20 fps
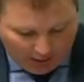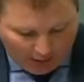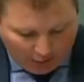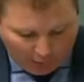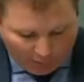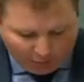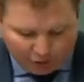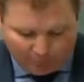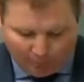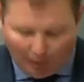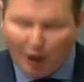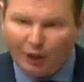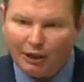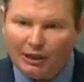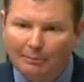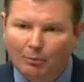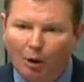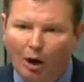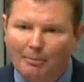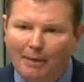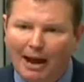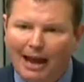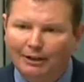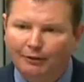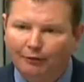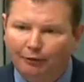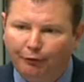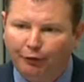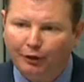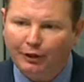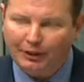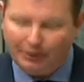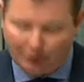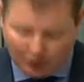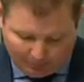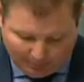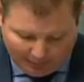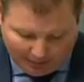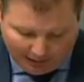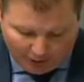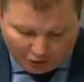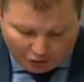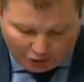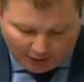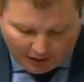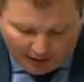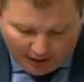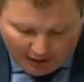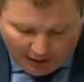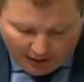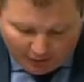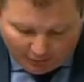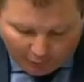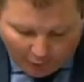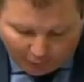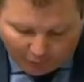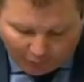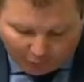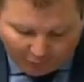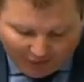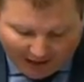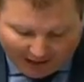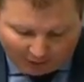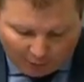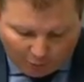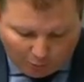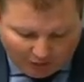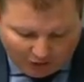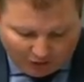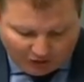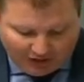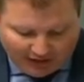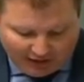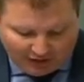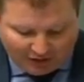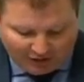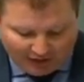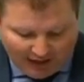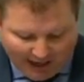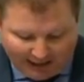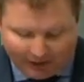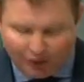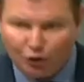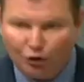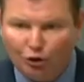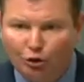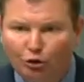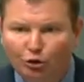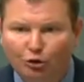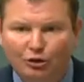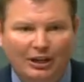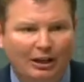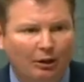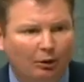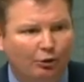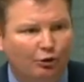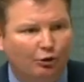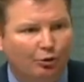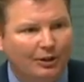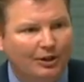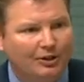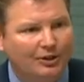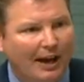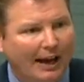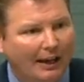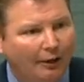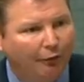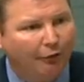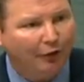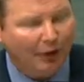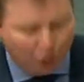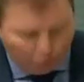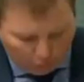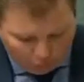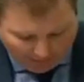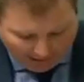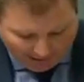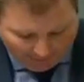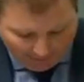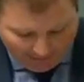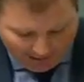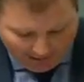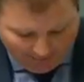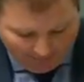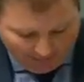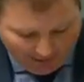I spoke in my maiden speech of the fact that with 6 states, 2 territories and a federal government,